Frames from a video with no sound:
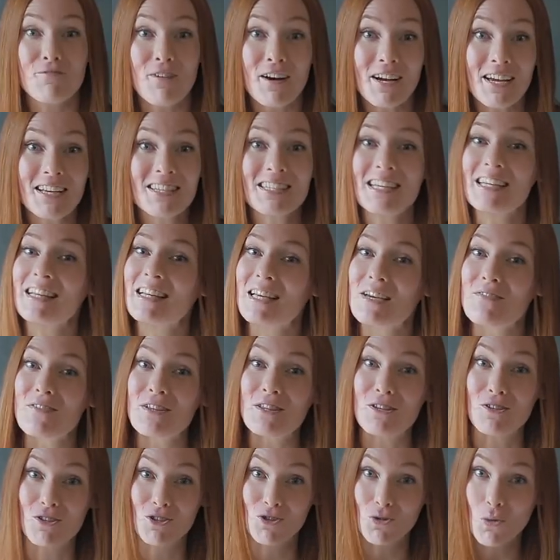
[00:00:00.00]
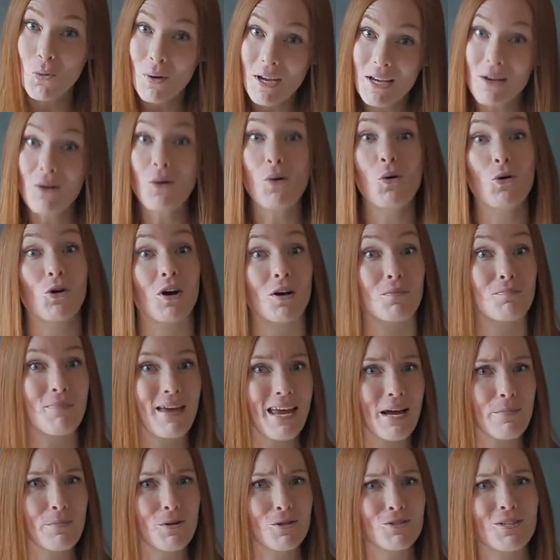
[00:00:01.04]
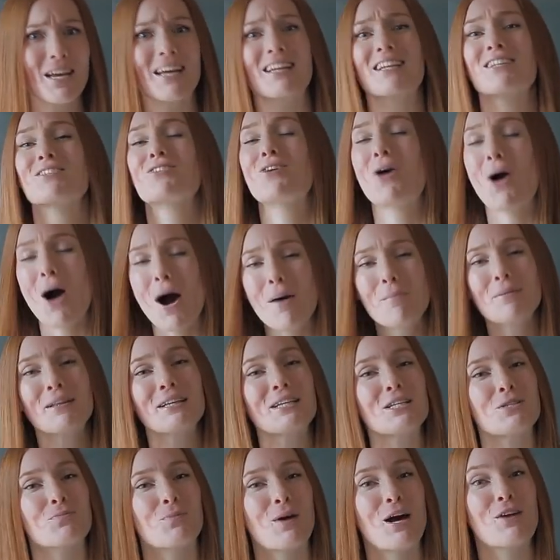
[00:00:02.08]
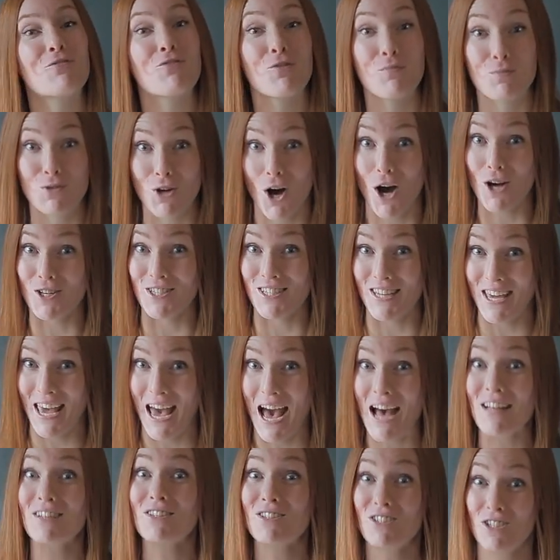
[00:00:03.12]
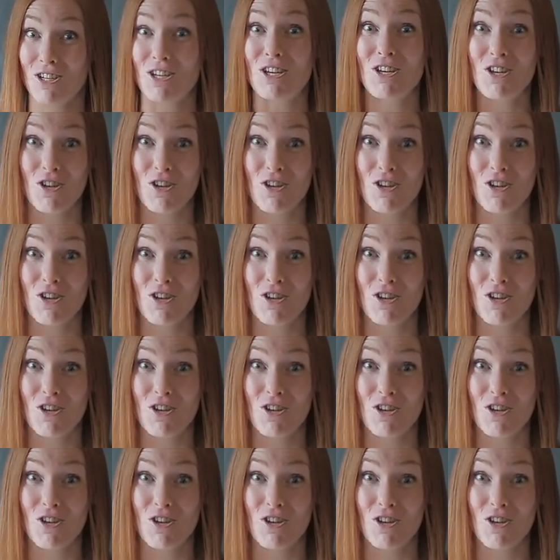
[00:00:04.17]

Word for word: The fungus can live in the soil or on mammals, and it's commonly spread from dogs and cats to